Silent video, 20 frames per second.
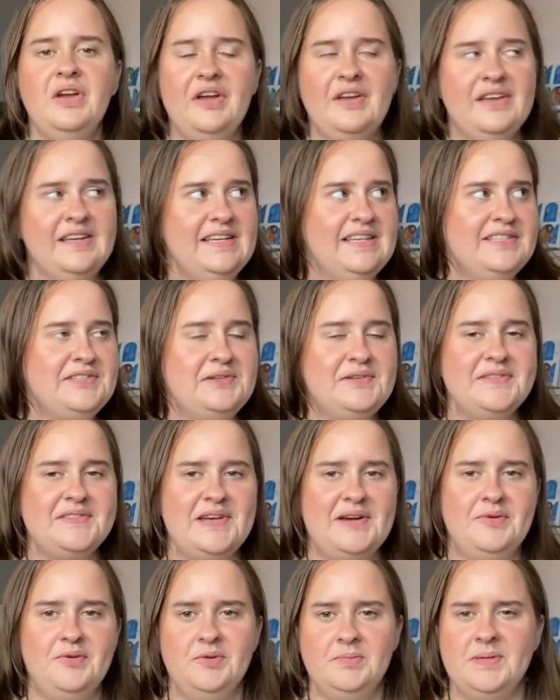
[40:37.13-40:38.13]
Okay, so it's
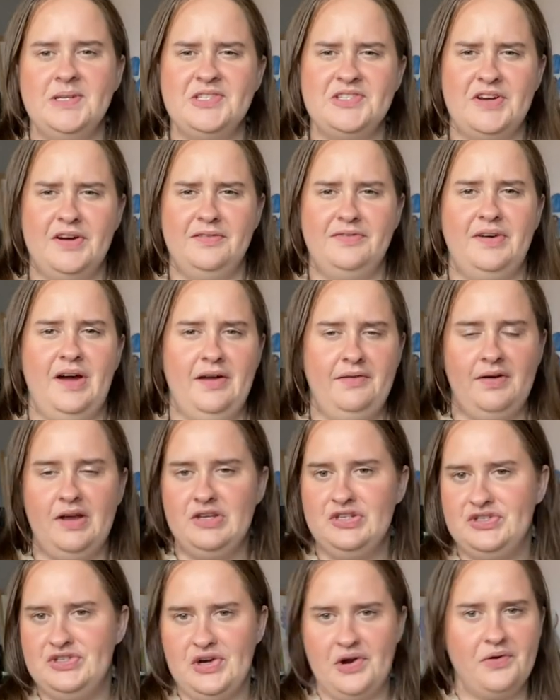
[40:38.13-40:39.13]
now almost 5:30. I
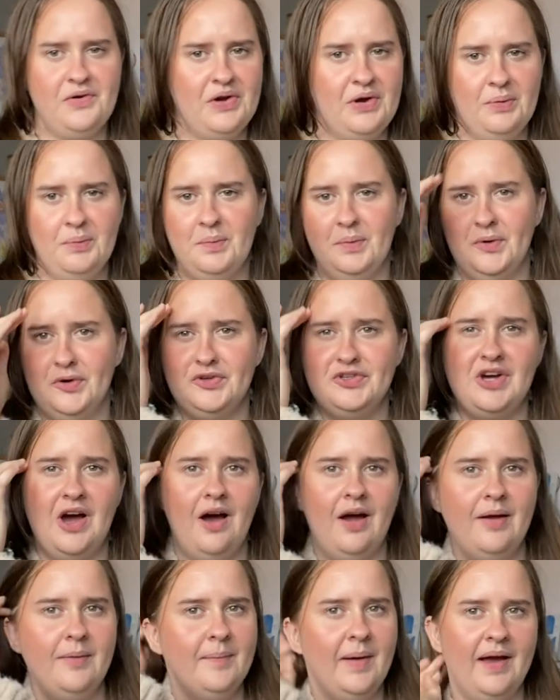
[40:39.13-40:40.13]
don't know what
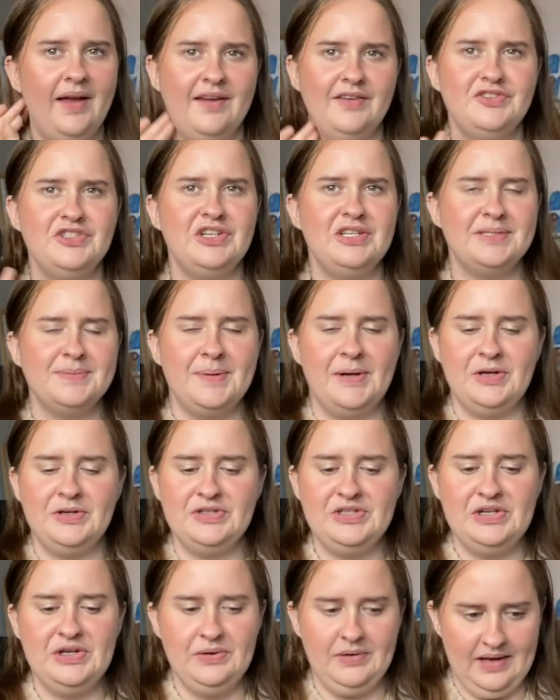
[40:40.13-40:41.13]
time I actually spoke
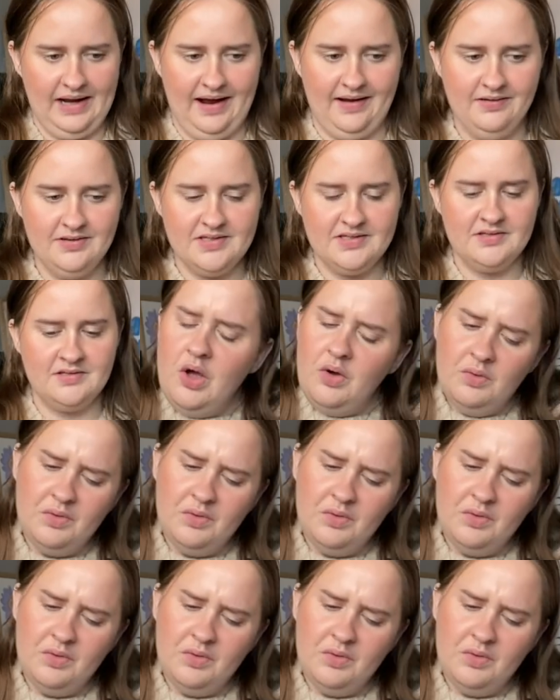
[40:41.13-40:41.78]
to you last.